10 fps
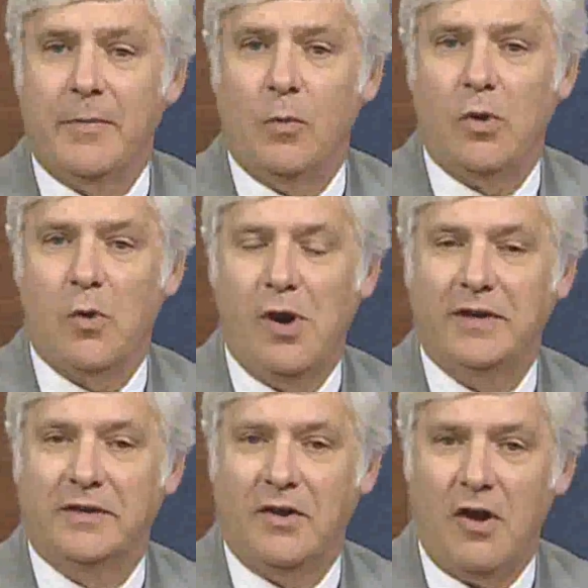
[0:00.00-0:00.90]
We're
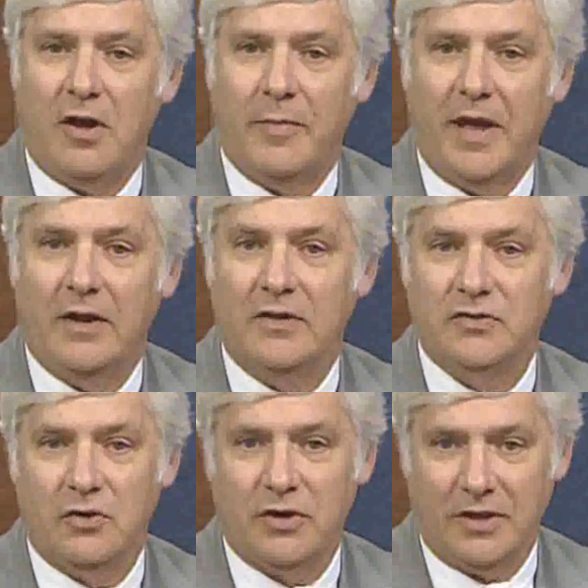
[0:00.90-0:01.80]
going to talk about a
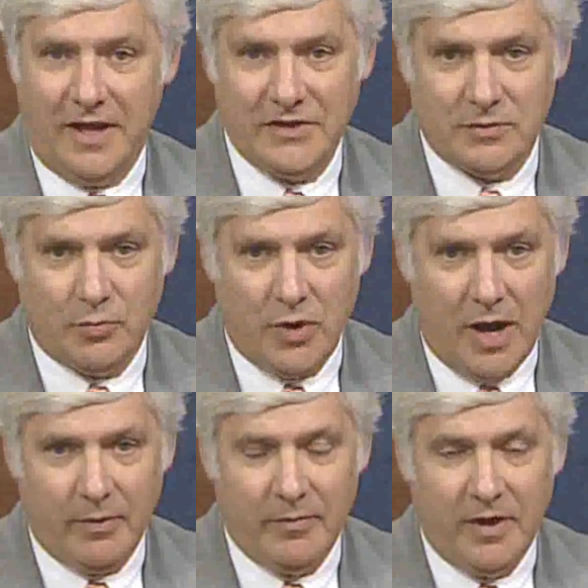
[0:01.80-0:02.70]
circulation
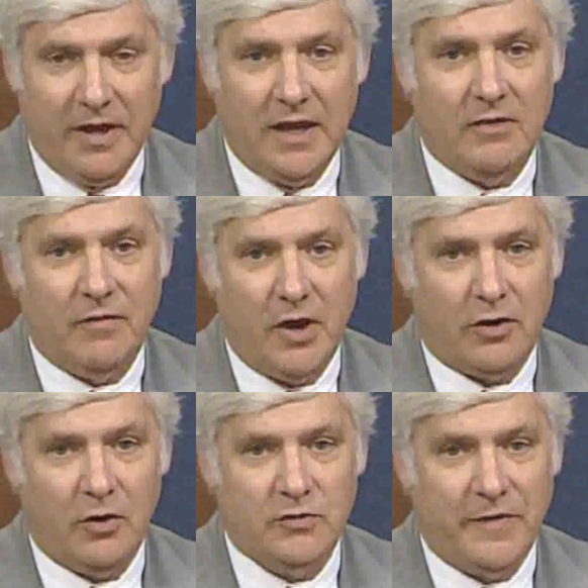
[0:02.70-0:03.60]
problem in
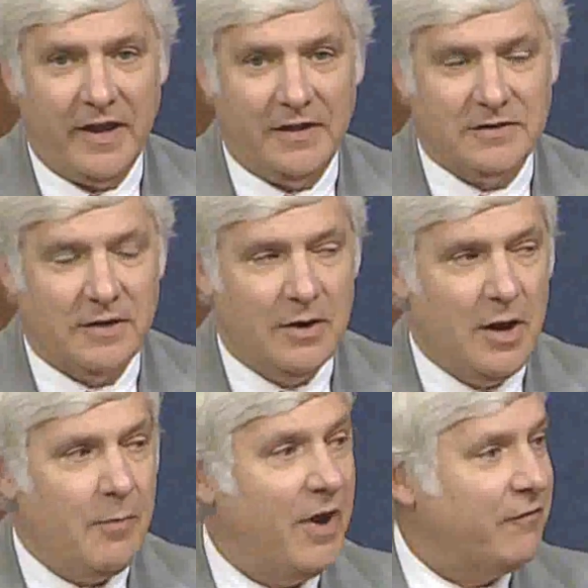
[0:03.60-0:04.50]
varicose veins.
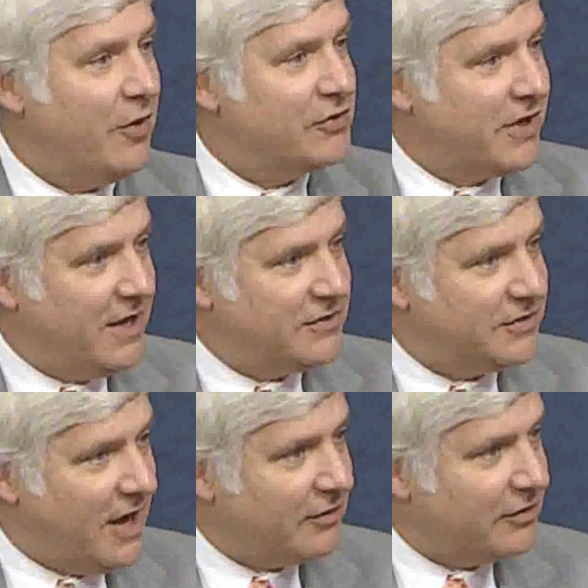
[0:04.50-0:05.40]
My first guest is
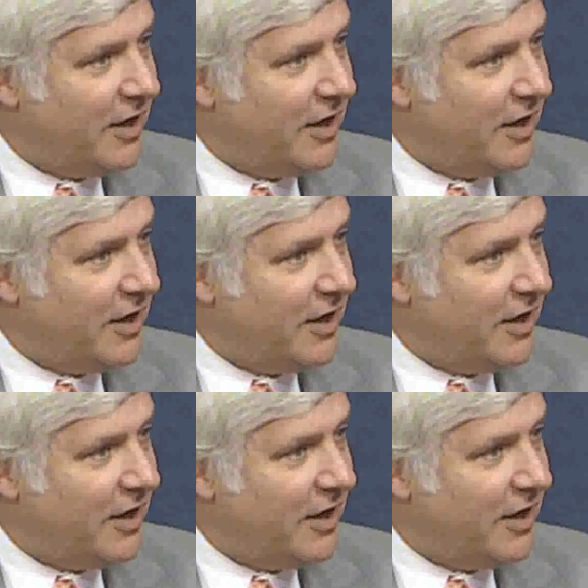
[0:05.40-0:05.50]
Dr.